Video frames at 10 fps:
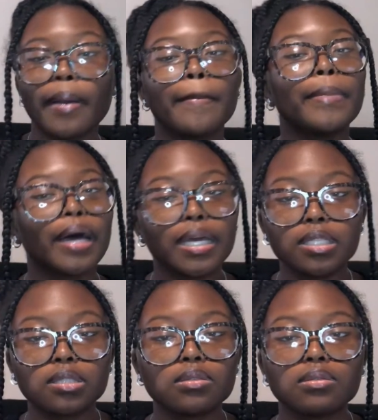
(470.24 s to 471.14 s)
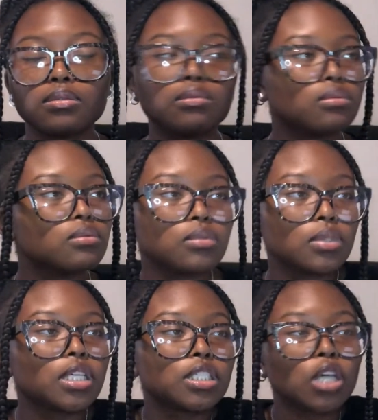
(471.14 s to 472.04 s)
But
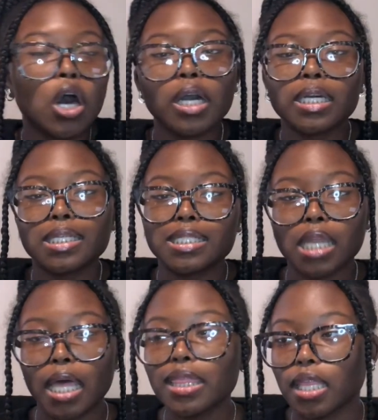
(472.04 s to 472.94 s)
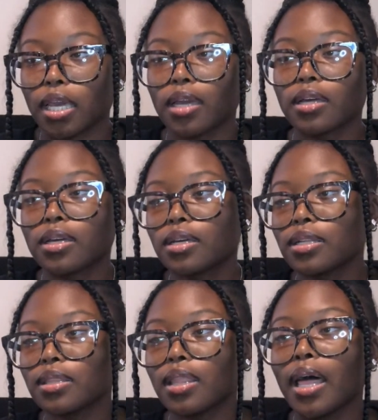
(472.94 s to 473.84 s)
the song is nothing.
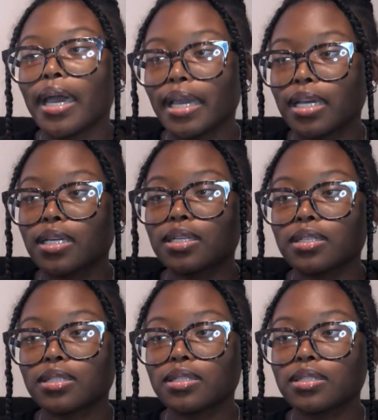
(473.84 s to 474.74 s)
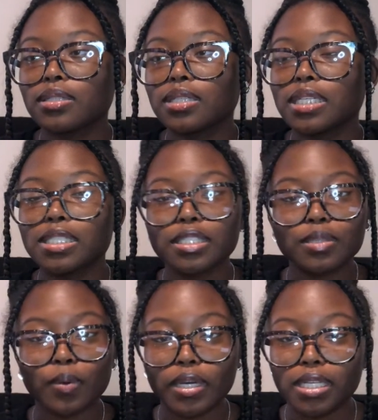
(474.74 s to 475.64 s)
Like, this
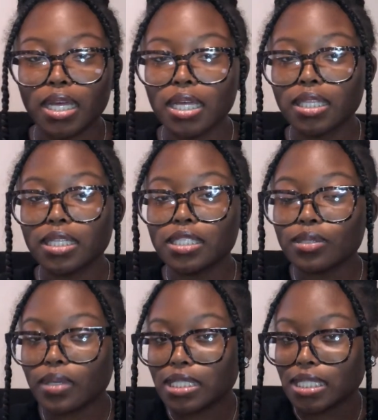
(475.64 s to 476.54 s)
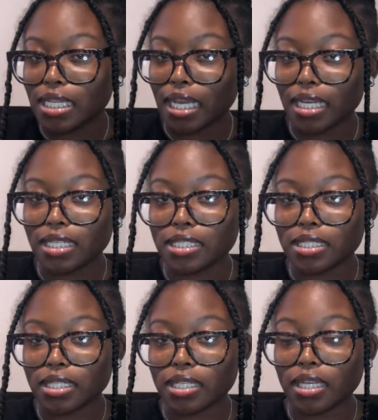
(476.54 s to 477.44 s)
is what today's
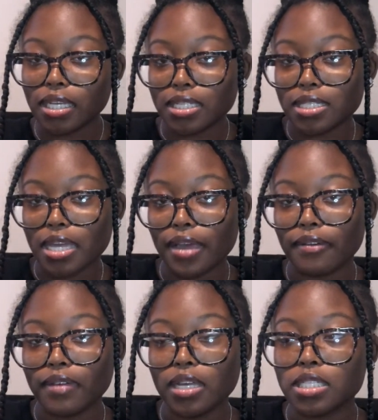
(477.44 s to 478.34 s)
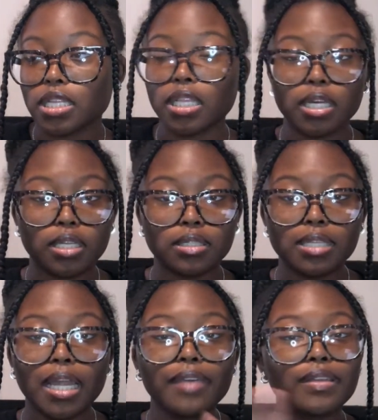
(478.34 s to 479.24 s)
kids have to look,
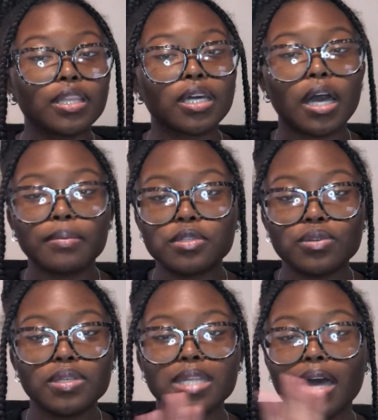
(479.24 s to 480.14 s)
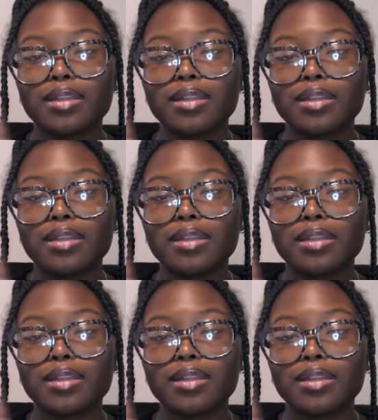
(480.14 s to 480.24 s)
not even look up to, because I